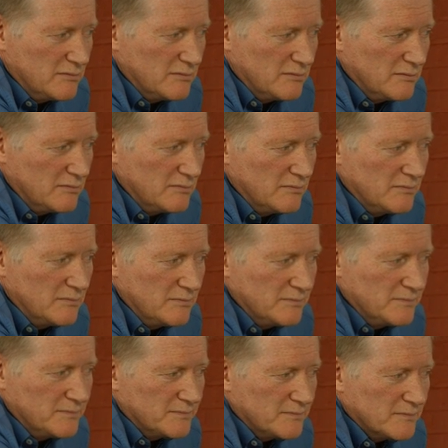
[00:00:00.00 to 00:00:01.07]

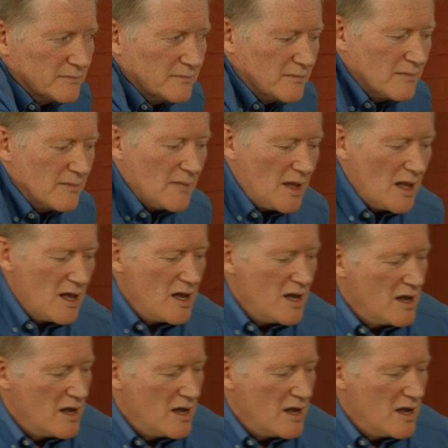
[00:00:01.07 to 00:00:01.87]
Nobody speaks.